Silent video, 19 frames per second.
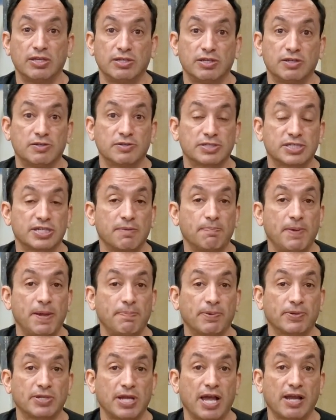You'll see
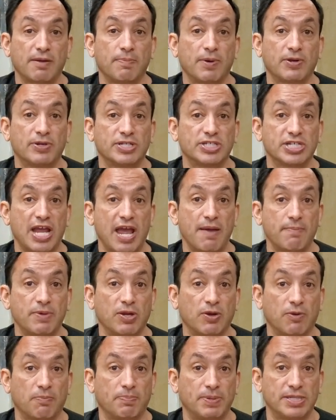people talk about a
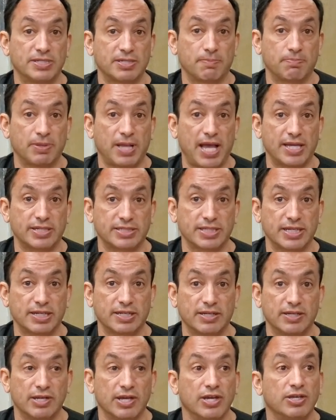chamois or a piece of plastic.
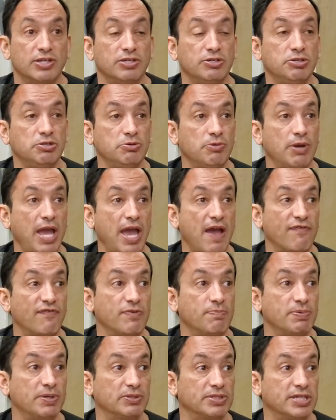You have
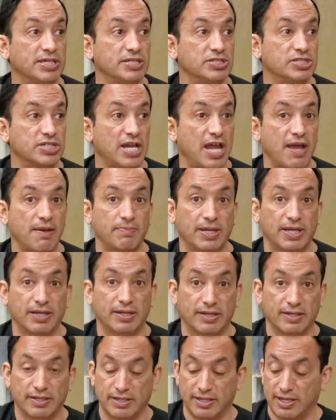a built-in chamois.
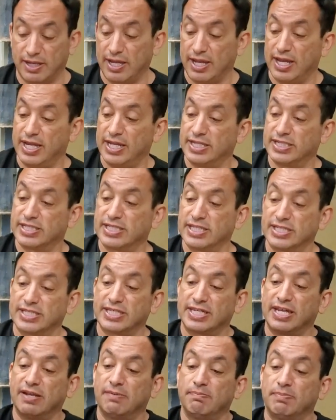It's the
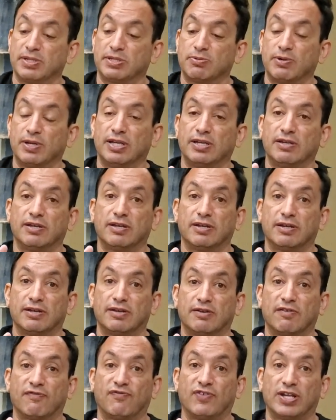skin between
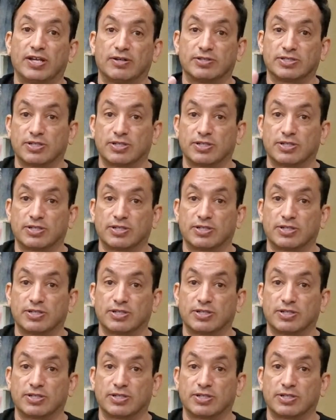your finger.